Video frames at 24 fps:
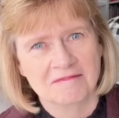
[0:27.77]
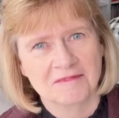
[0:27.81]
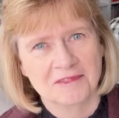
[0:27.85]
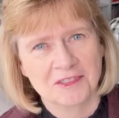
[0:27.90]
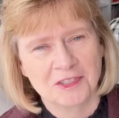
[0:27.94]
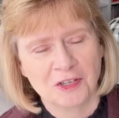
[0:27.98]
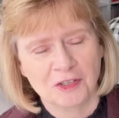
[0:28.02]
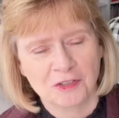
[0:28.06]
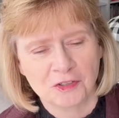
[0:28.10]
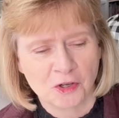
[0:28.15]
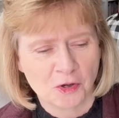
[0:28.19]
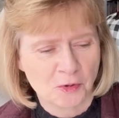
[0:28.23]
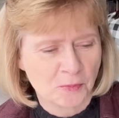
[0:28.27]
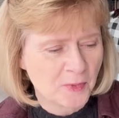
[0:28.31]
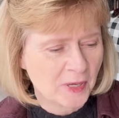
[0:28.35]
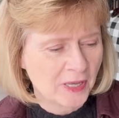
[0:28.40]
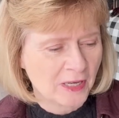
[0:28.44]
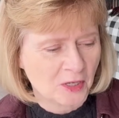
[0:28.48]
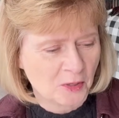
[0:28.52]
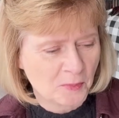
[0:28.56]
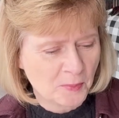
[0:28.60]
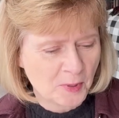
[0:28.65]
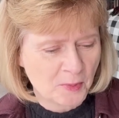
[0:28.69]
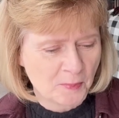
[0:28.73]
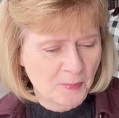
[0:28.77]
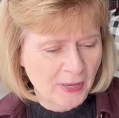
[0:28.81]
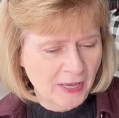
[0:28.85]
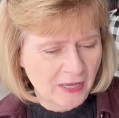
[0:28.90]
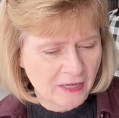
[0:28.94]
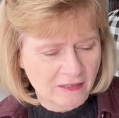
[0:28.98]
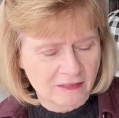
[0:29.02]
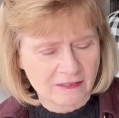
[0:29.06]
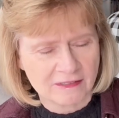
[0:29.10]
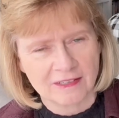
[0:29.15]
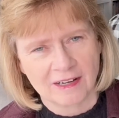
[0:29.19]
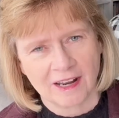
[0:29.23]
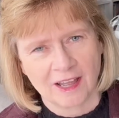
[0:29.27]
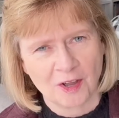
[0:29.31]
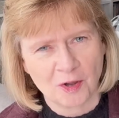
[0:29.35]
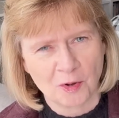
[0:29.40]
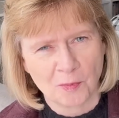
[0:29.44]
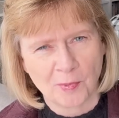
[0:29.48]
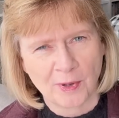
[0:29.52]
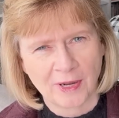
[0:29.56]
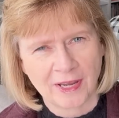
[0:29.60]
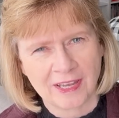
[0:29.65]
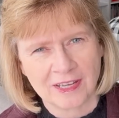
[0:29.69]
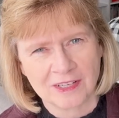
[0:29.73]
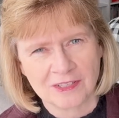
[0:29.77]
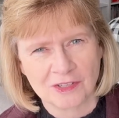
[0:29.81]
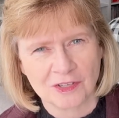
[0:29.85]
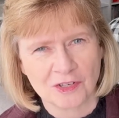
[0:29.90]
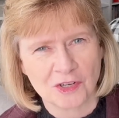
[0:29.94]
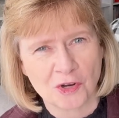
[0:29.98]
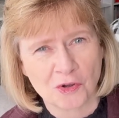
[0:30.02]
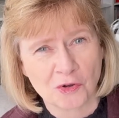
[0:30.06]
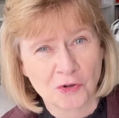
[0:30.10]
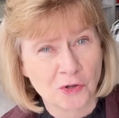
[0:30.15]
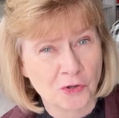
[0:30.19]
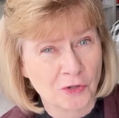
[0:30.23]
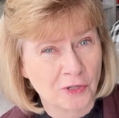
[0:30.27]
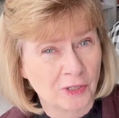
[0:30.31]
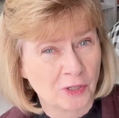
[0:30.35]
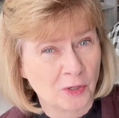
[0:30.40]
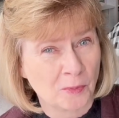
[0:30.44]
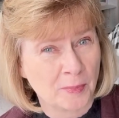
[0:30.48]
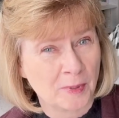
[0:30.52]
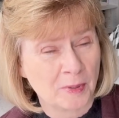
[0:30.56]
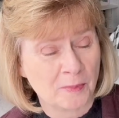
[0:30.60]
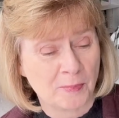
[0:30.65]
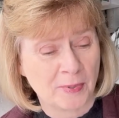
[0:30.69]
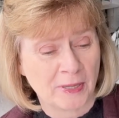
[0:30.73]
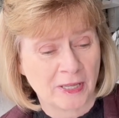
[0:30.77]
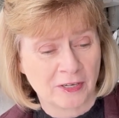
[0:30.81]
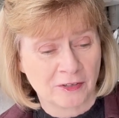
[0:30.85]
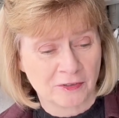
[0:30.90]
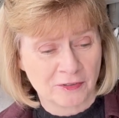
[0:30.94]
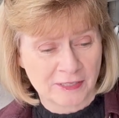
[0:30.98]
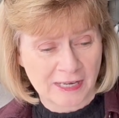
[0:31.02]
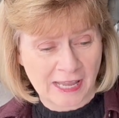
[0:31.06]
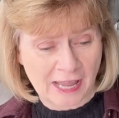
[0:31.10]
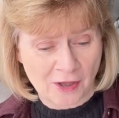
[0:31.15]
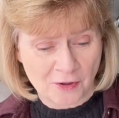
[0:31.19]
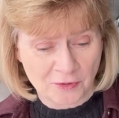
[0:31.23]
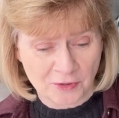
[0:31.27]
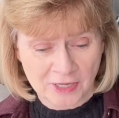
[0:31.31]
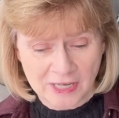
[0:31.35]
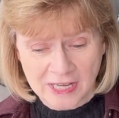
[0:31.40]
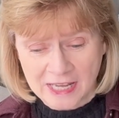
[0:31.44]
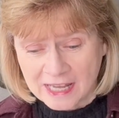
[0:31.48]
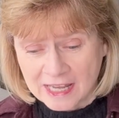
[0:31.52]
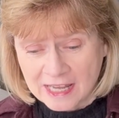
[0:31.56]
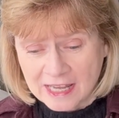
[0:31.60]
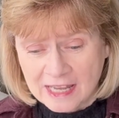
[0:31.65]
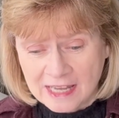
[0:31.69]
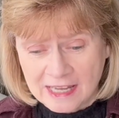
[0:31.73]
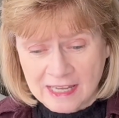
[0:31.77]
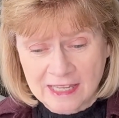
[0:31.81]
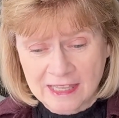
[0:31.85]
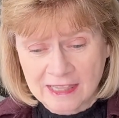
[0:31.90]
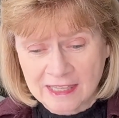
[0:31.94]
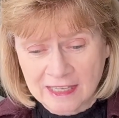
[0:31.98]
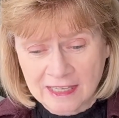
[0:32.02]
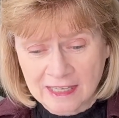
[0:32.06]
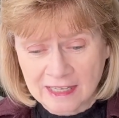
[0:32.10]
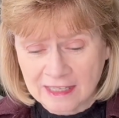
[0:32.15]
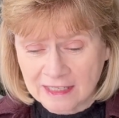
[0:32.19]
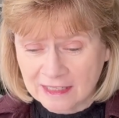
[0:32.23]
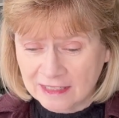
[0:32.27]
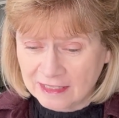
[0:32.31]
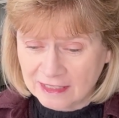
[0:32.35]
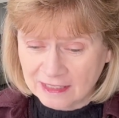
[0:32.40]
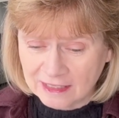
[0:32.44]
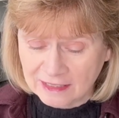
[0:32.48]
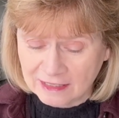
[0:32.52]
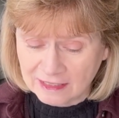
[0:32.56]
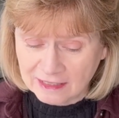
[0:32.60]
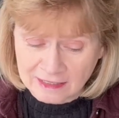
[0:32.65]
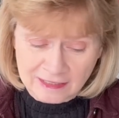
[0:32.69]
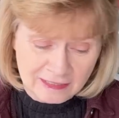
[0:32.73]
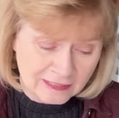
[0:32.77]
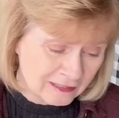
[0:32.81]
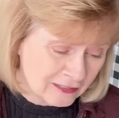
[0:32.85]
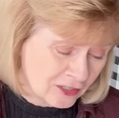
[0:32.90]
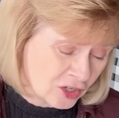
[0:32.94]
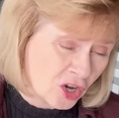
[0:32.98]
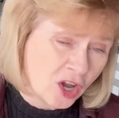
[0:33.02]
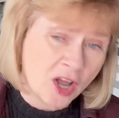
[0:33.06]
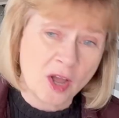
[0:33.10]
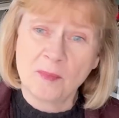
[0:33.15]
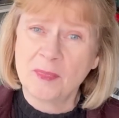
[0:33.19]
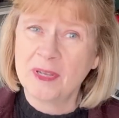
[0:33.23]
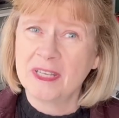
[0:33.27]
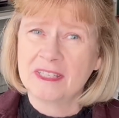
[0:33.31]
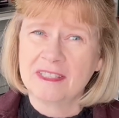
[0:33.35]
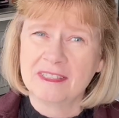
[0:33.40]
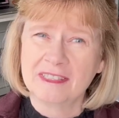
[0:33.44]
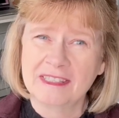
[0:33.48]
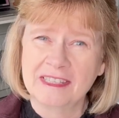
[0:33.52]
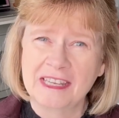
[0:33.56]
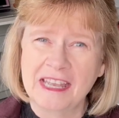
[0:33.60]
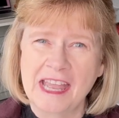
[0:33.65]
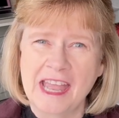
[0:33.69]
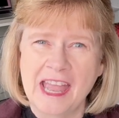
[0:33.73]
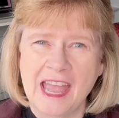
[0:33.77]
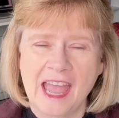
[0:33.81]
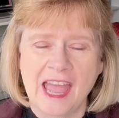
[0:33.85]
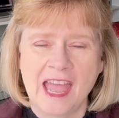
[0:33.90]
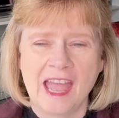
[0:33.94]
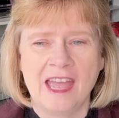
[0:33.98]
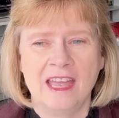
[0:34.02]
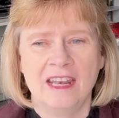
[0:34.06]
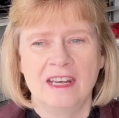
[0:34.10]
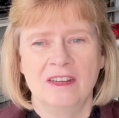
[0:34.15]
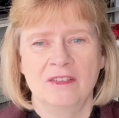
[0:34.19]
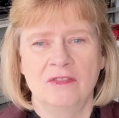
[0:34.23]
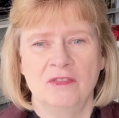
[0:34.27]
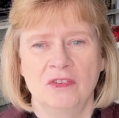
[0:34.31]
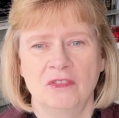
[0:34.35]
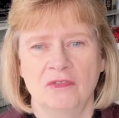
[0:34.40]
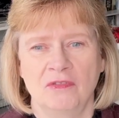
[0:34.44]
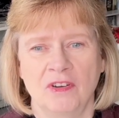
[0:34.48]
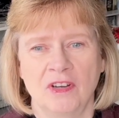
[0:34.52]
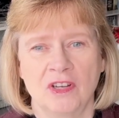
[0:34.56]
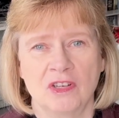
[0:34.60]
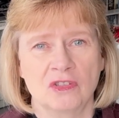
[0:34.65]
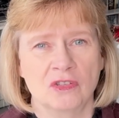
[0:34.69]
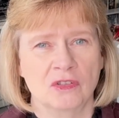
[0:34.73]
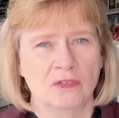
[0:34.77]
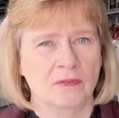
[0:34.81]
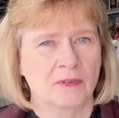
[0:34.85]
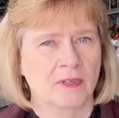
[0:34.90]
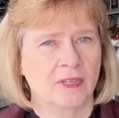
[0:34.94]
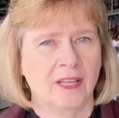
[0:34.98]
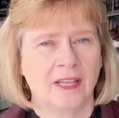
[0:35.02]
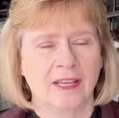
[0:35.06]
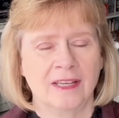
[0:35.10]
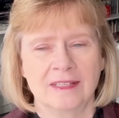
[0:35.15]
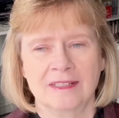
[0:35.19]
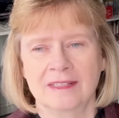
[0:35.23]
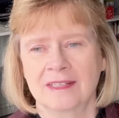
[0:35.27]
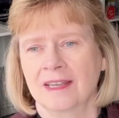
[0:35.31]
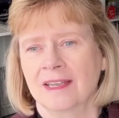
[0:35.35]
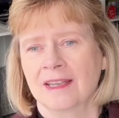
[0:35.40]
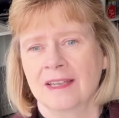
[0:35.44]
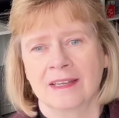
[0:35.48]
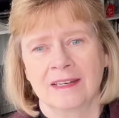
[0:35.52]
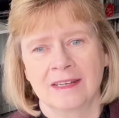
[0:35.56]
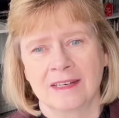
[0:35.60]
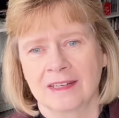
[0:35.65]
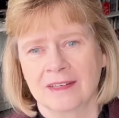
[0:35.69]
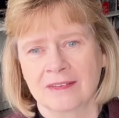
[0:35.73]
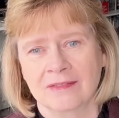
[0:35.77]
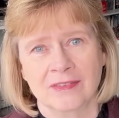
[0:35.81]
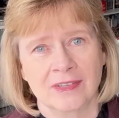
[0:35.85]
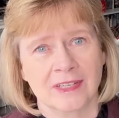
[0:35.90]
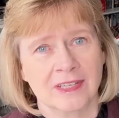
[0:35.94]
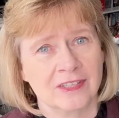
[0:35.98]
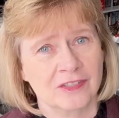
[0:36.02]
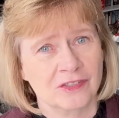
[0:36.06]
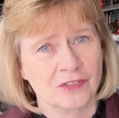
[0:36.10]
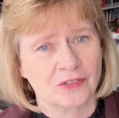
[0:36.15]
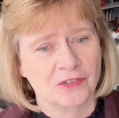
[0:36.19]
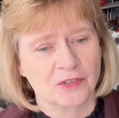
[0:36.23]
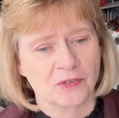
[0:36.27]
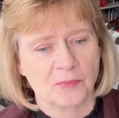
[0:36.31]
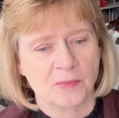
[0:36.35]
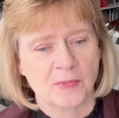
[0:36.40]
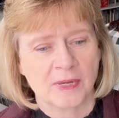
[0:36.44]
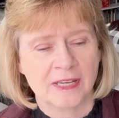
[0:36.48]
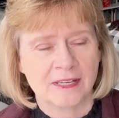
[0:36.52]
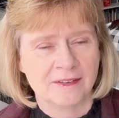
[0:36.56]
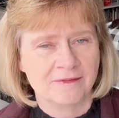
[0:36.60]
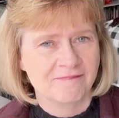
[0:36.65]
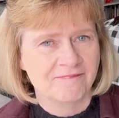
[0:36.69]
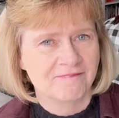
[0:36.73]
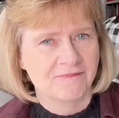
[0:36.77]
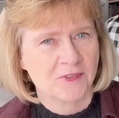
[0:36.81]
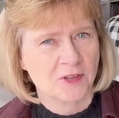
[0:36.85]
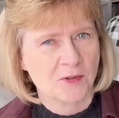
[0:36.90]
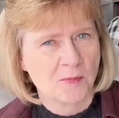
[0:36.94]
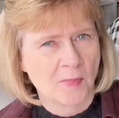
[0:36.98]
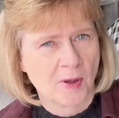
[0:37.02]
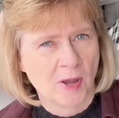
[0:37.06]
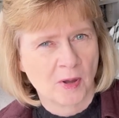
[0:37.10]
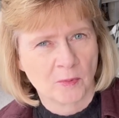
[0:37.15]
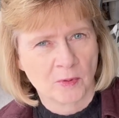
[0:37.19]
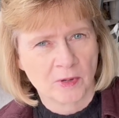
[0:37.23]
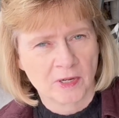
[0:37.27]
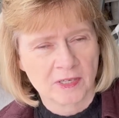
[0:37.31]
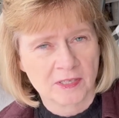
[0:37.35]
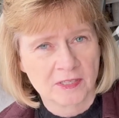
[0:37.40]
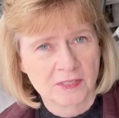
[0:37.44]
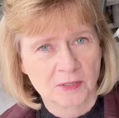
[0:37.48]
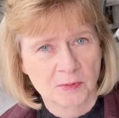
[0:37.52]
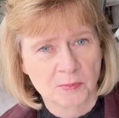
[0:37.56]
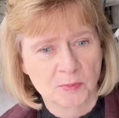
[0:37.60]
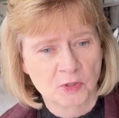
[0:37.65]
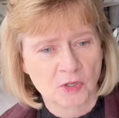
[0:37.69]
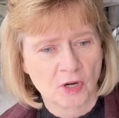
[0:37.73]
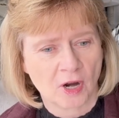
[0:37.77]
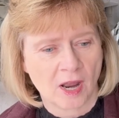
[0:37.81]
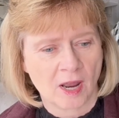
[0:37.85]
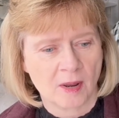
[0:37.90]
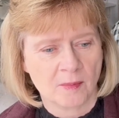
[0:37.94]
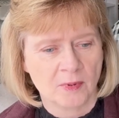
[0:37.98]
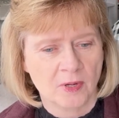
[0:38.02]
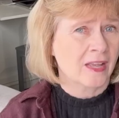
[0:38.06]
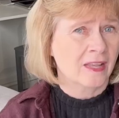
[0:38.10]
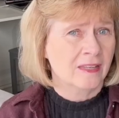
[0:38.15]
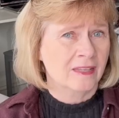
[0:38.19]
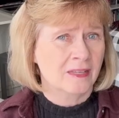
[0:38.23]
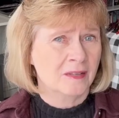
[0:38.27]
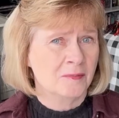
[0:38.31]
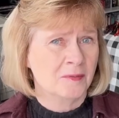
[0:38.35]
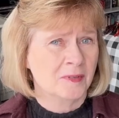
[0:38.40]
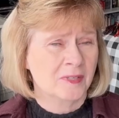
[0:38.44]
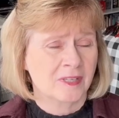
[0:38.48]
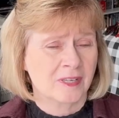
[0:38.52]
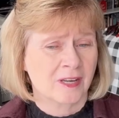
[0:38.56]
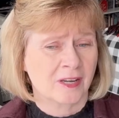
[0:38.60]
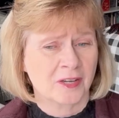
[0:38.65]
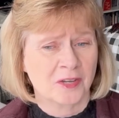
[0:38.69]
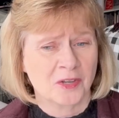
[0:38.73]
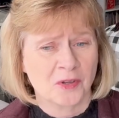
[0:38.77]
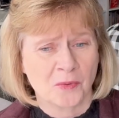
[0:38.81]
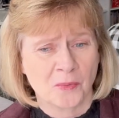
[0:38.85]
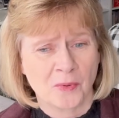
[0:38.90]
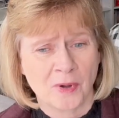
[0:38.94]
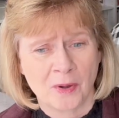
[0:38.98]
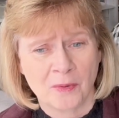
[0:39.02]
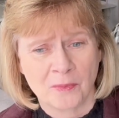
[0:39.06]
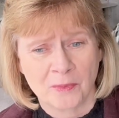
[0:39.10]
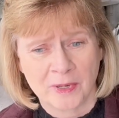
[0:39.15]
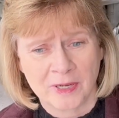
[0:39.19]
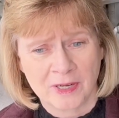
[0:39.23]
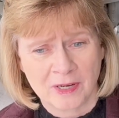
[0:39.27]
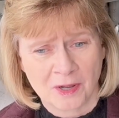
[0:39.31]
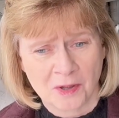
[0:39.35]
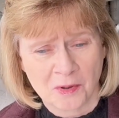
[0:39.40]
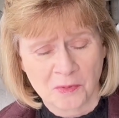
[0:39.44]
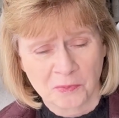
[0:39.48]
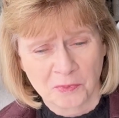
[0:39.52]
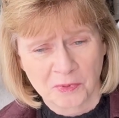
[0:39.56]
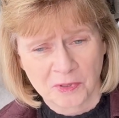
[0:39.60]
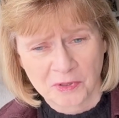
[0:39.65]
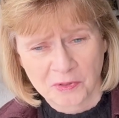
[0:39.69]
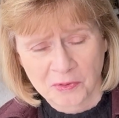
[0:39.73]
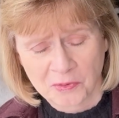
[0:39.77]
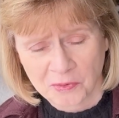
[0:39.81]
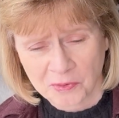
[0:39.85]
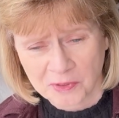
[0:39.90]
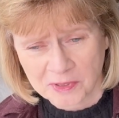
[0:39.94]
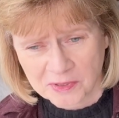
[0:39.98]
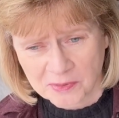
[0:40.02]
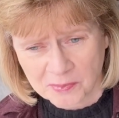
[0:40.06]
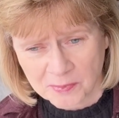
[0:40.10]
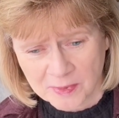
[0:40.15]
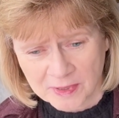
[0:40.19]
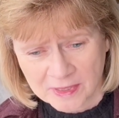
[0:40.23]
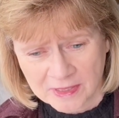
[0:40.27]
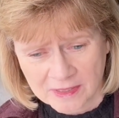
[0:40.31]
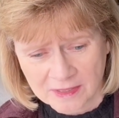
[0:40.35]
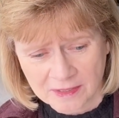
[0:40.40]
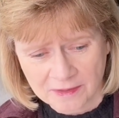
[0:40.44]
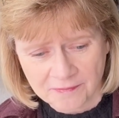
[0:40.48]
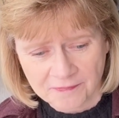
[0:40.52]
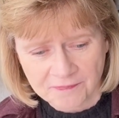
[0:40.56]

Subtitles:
You'll know me a little bit better, and I hope I get to know you a little bit better down in the comments. And if you find you relate to any of this or to me, you might want to subscribe. Let me tell you what went on with Christmas.